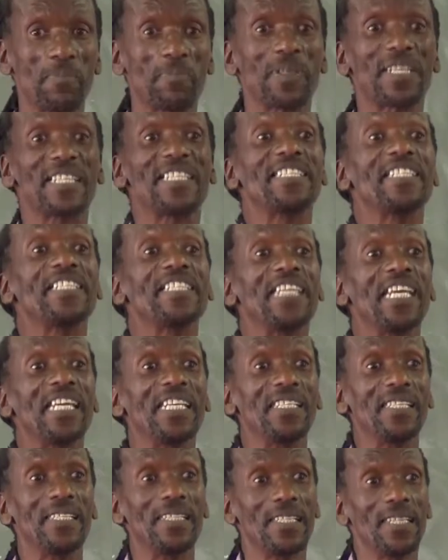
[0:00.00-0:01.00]

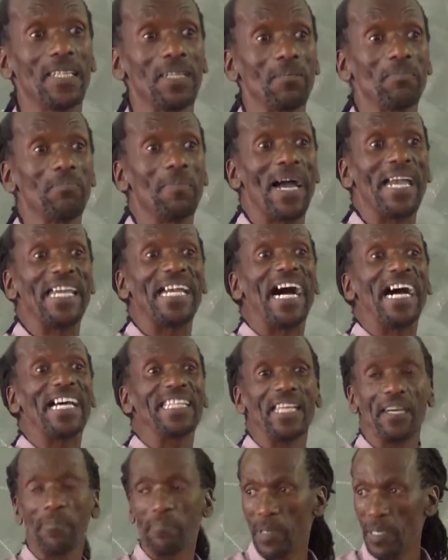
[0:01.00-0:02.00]
preceded by
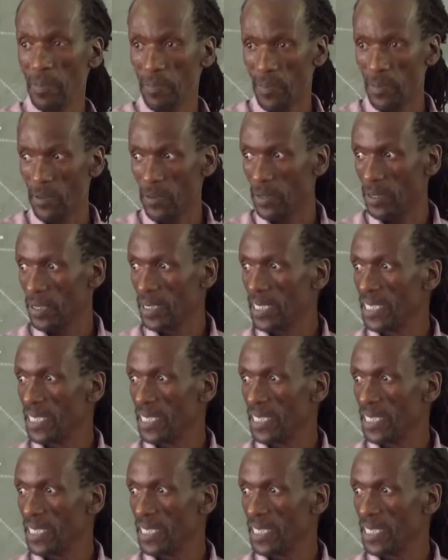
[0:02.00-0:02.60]
other people.